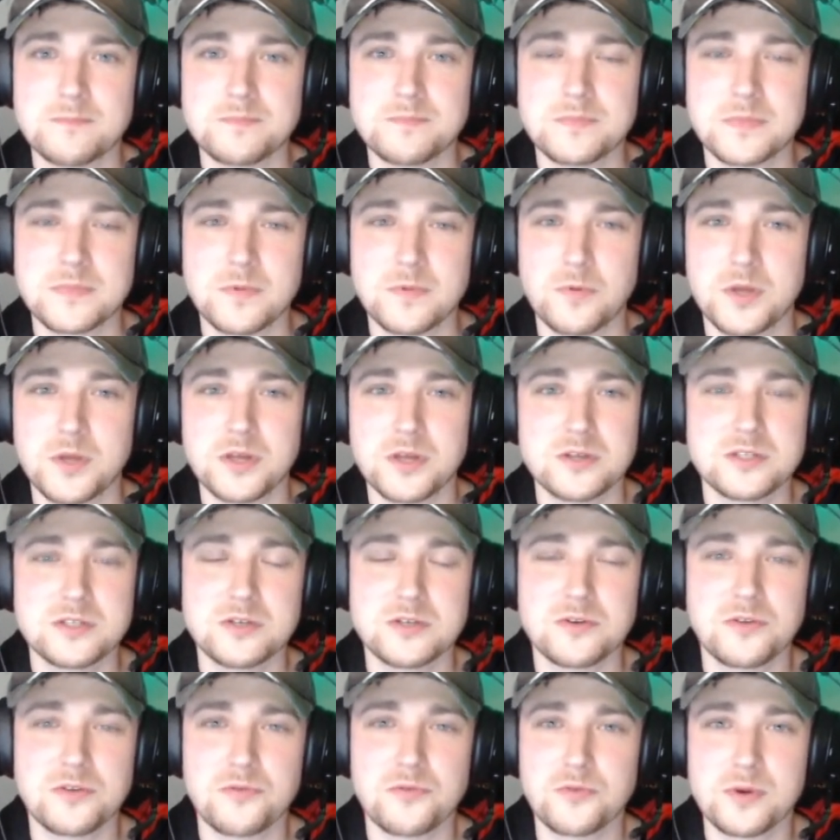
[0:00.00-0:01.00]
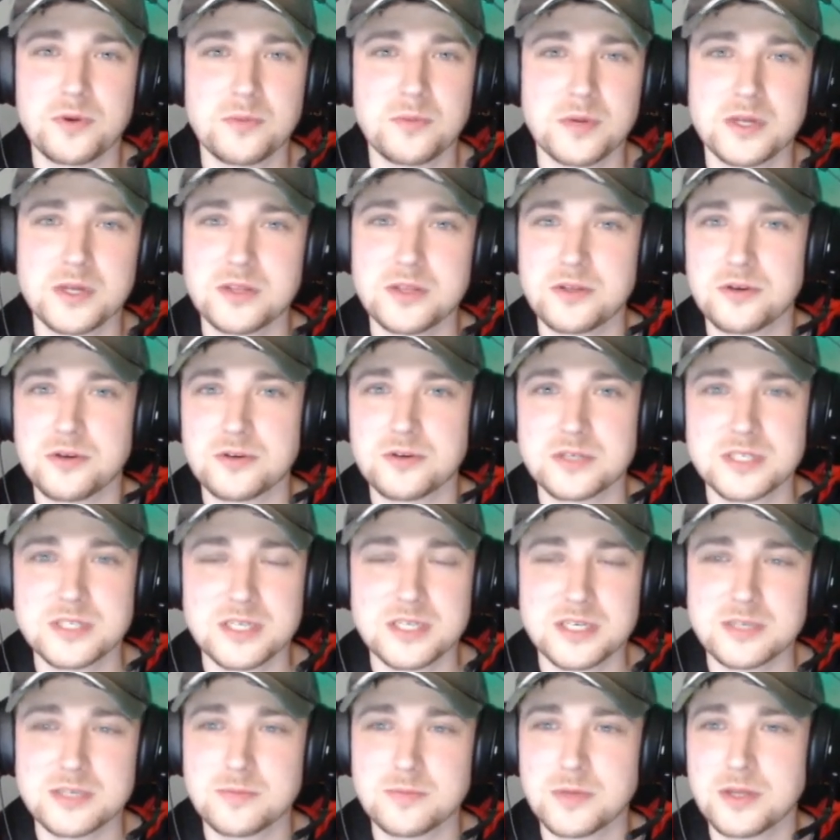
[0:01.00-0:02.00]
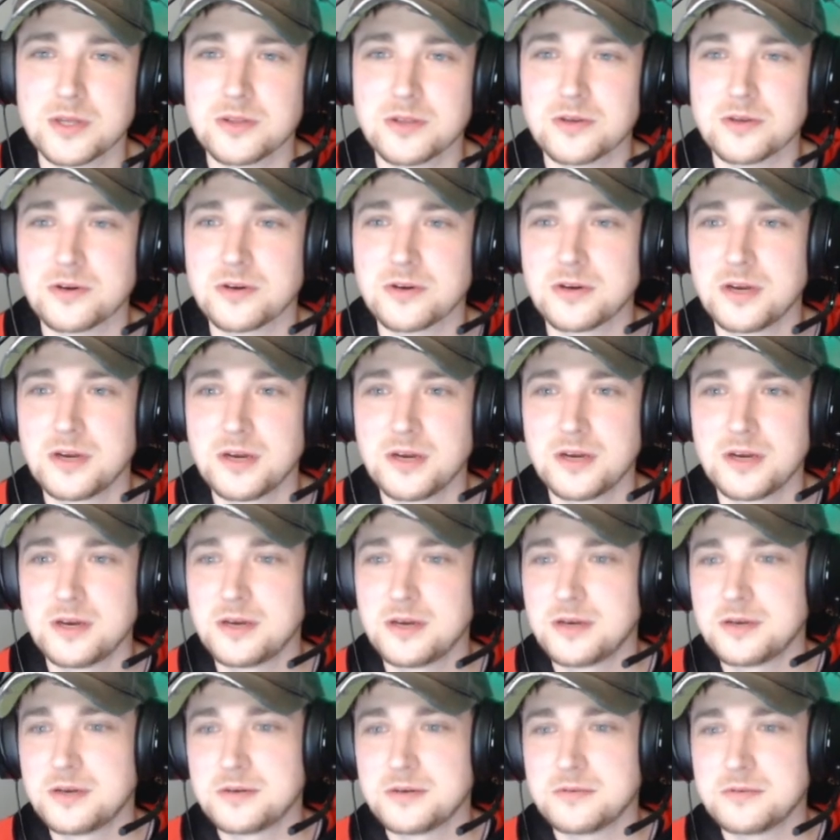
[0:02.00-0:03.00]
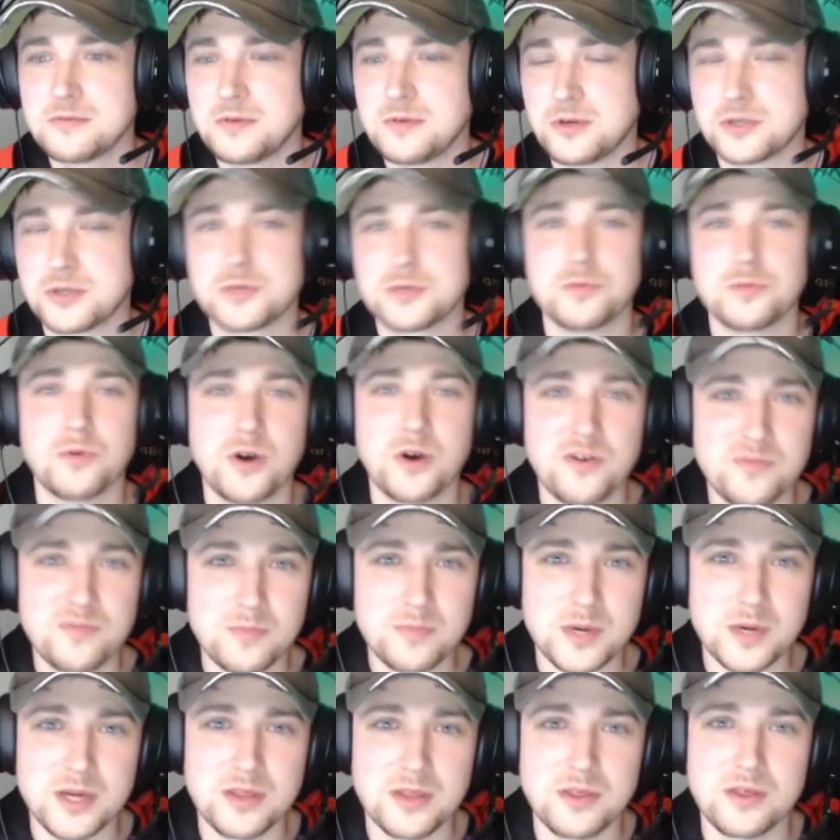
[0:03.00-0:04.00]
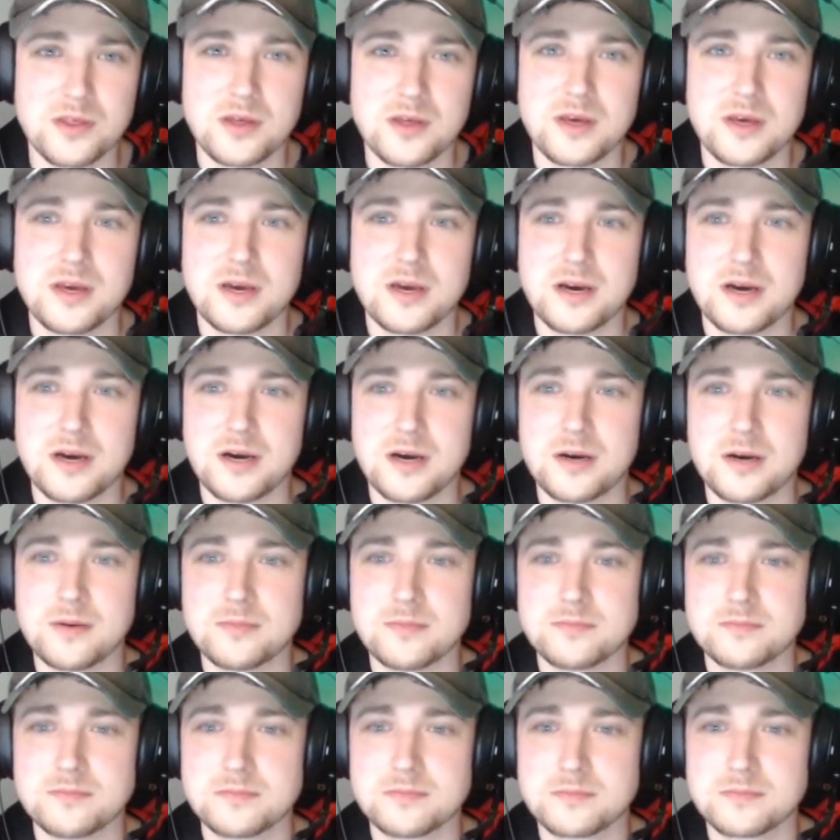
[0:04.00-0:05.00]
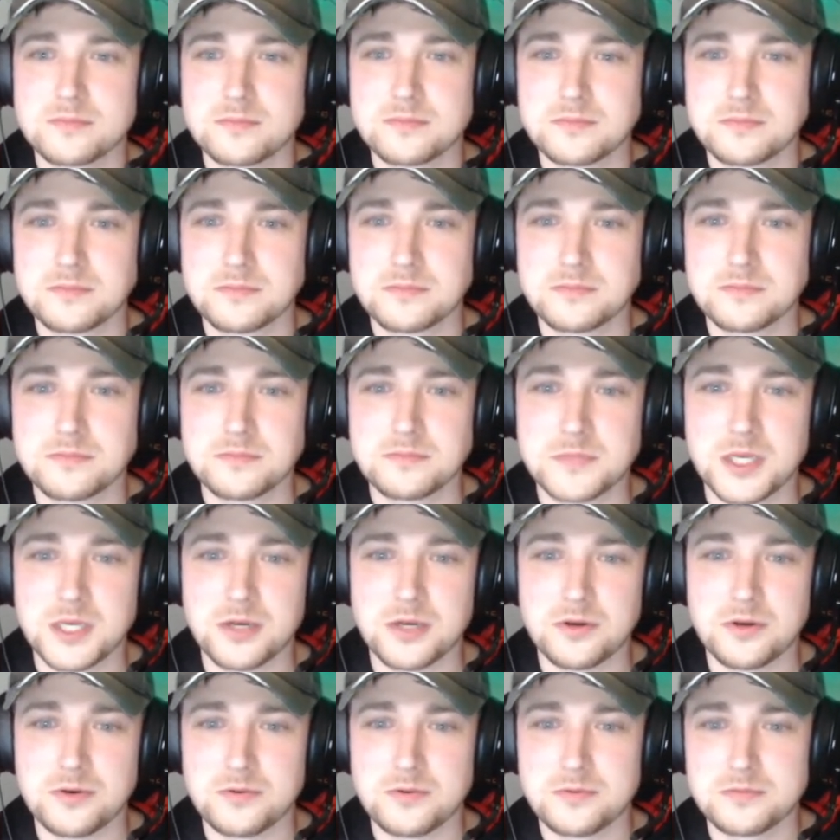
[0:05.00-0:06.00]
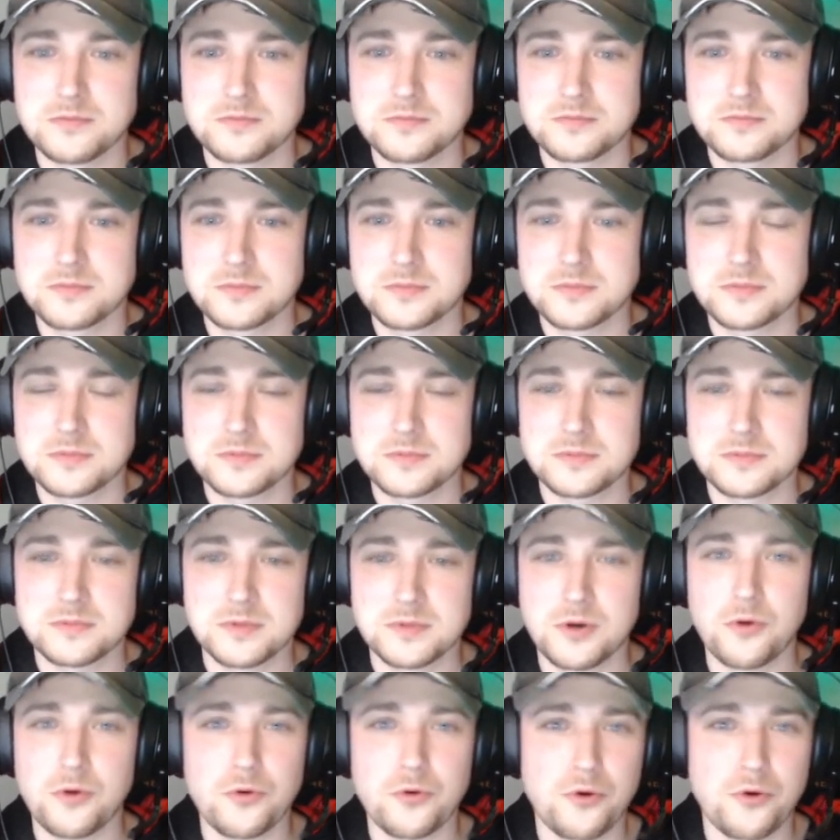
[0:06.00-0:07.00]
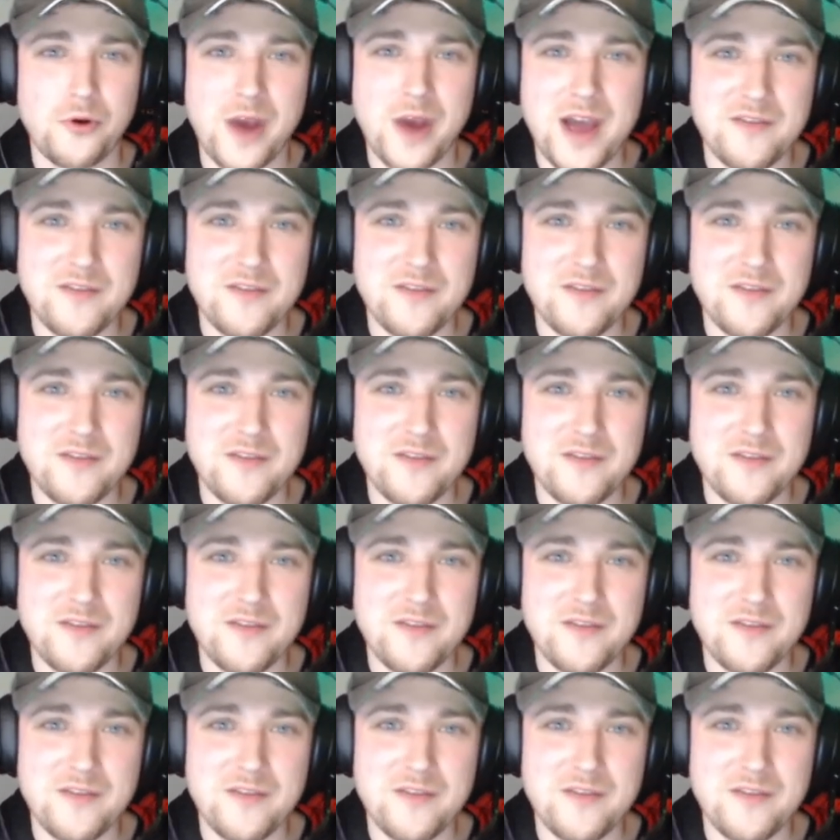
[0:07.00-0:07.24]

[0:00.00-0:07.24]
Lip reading: Whether it's your 3 month, your 6 month, or your 12 month, you know, oh crap